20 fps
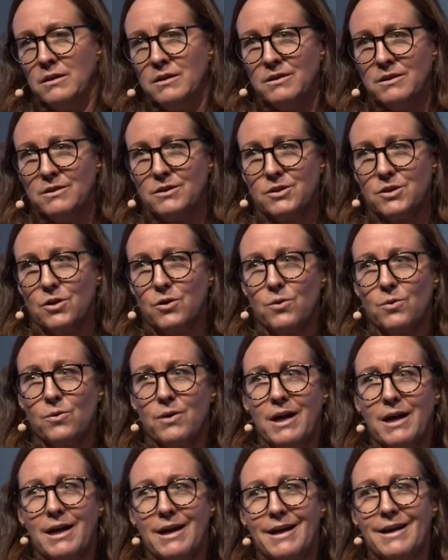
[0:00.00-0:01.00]
So
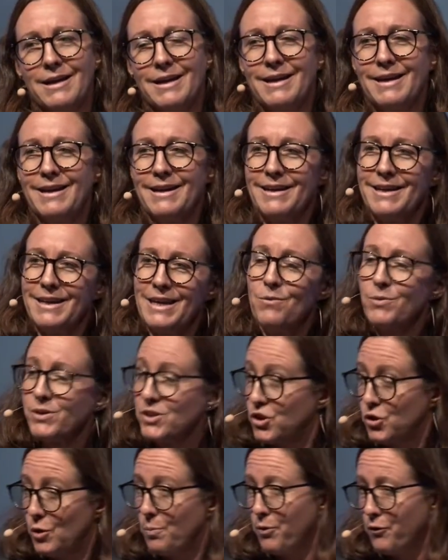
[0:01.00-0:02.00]
he was
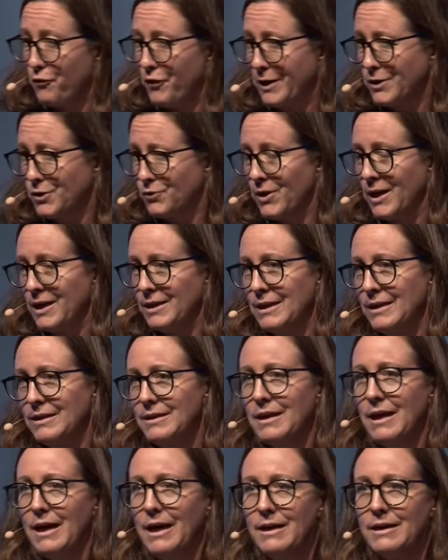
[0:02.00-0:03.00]
super frustrated,
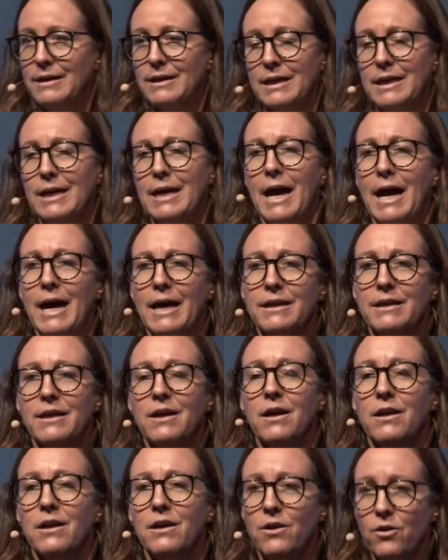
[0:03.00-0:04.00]
and he had
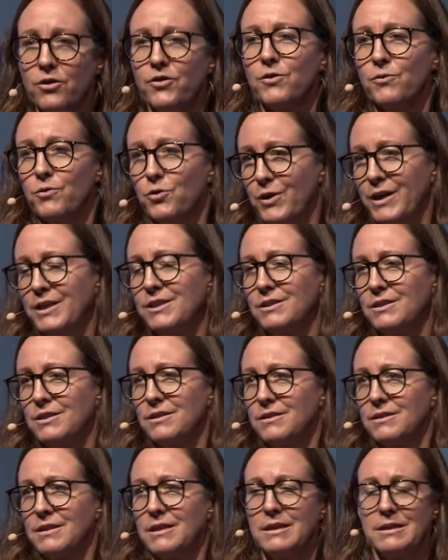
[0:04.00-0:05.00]
a lot of
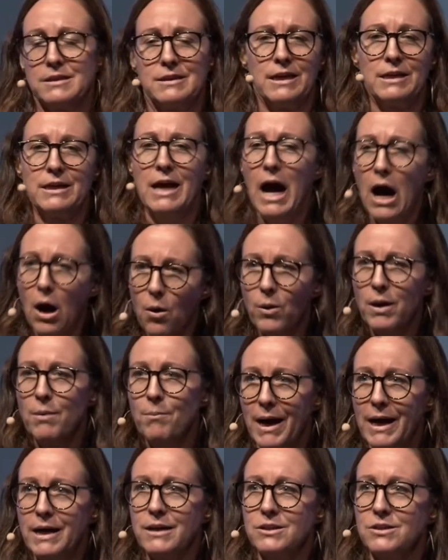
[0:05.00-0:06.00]
questions that he said, how am
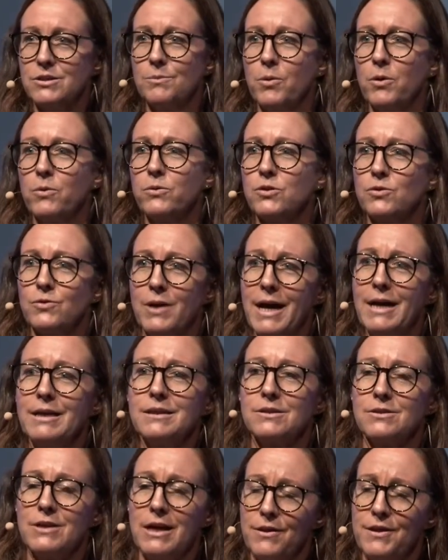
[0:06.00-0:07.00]
I supposed to
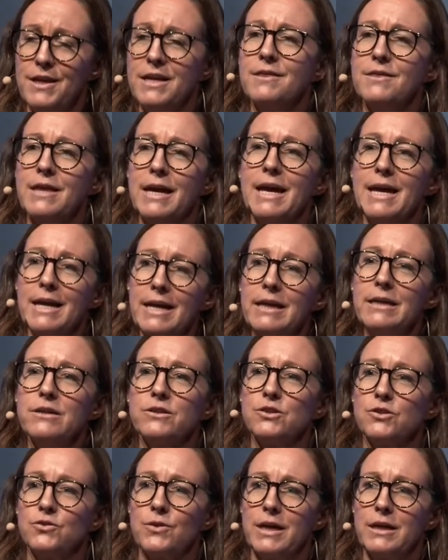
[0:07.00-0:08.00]
answer? And I think they
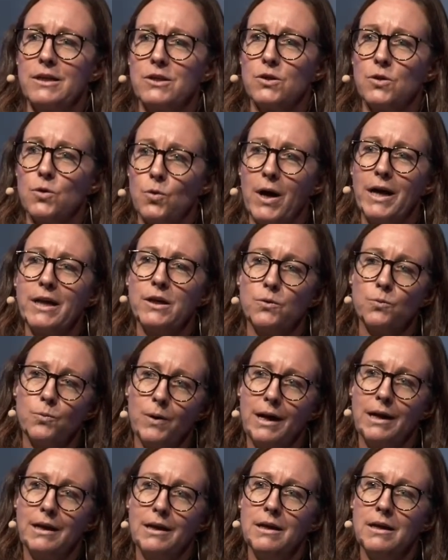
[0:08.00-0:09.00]
illustrate quite
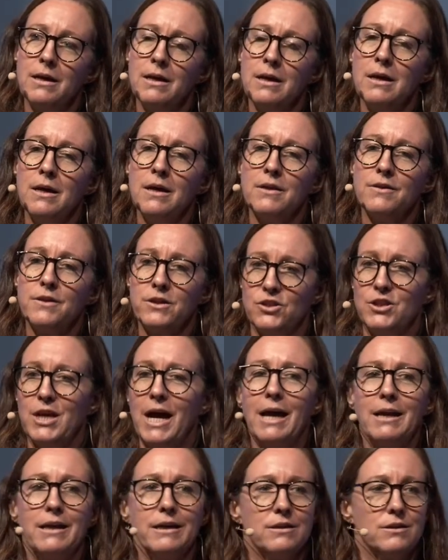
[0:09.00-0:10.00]
well the
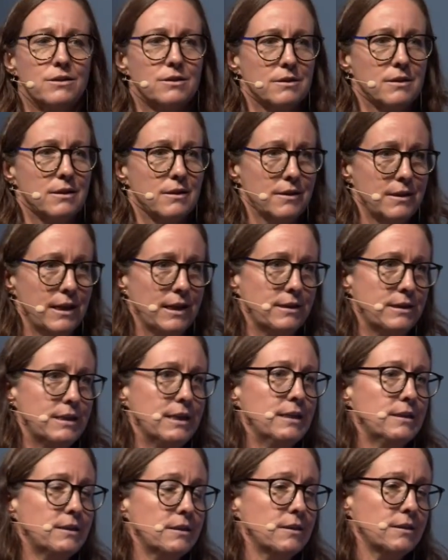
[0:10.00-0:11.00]
challenge that
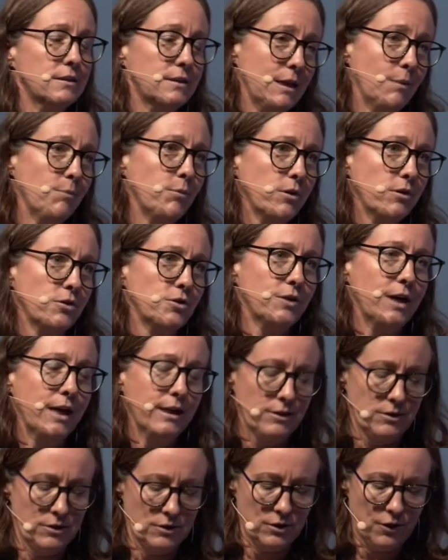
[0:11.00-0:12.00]
these
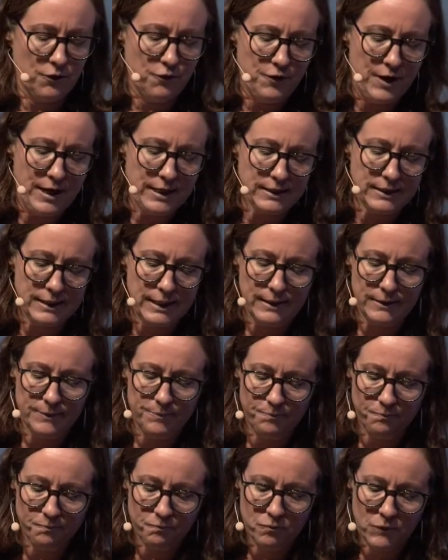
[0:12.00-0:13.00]
subcontractors are facing.
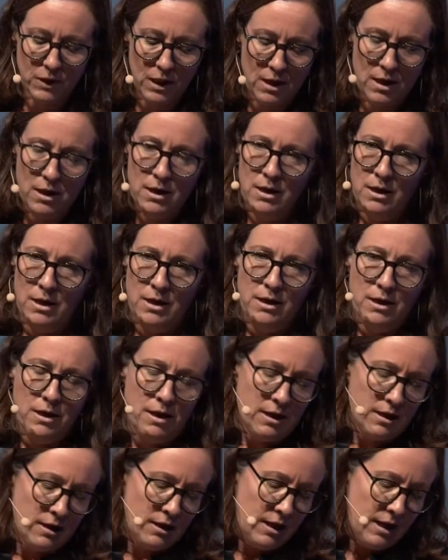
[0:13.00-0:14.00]

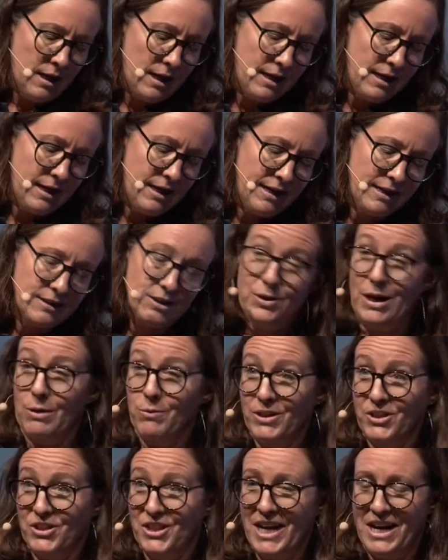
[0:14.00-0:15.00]
So I will
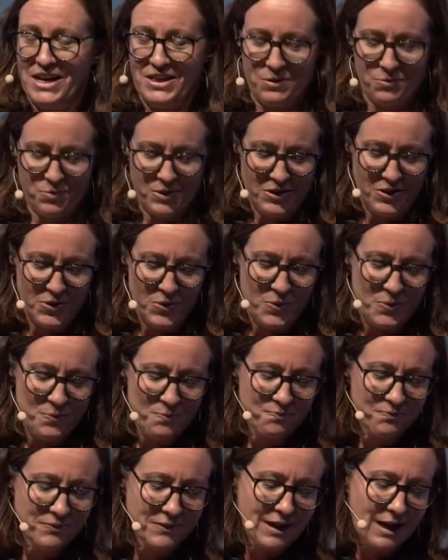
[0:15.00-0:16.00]
share that with you.
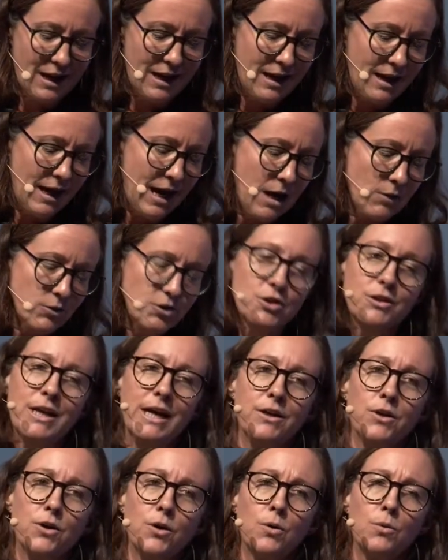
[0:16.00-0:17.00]
How should I
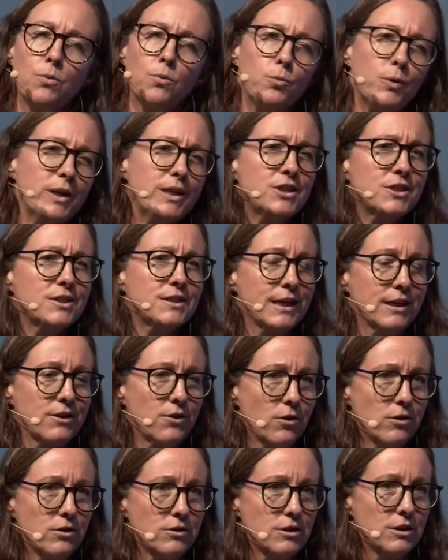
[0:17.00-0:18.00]
know which
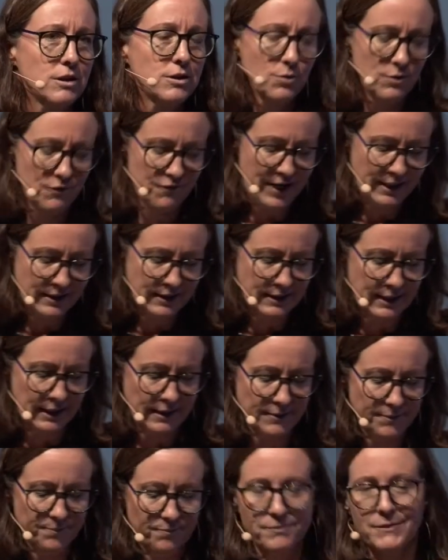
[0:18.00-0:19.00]
technology to invest
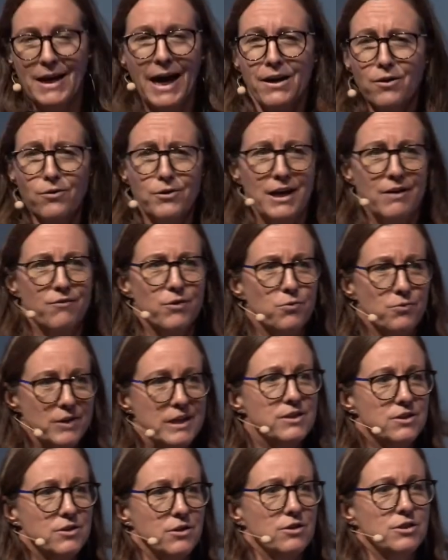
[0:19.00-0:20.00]
in? I don't have a
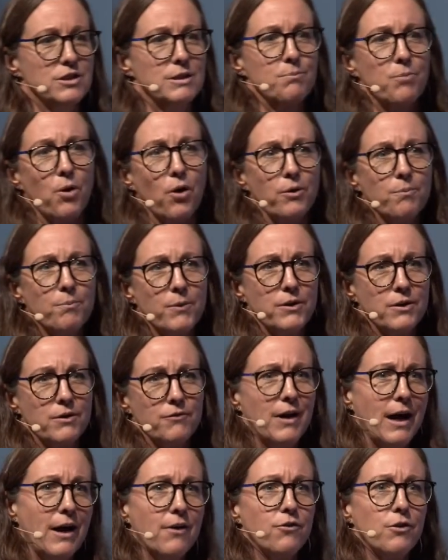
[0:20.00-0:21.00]
research department of
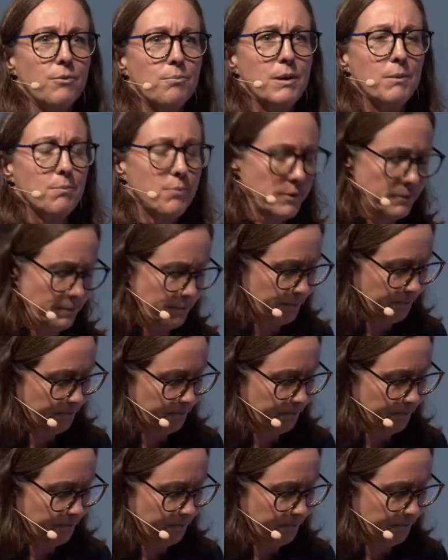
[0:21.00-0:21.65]
100 people.